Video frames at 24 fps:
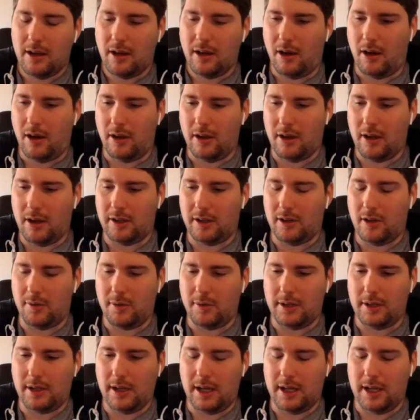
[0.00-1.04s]
Uh, you know,
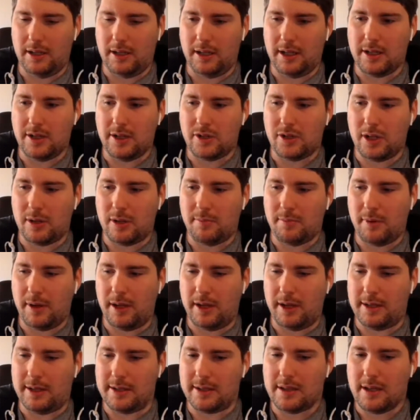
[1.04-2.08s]
in in leadership
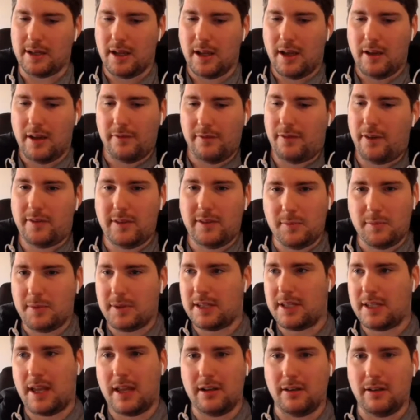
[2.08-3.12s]
is fifty
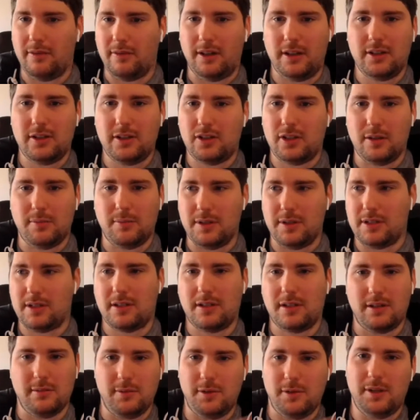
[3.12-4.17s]
percent of leadership is
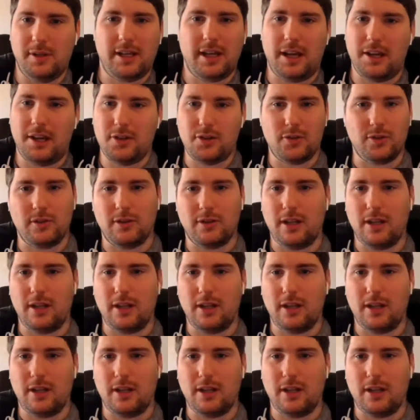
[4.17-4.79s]
communication.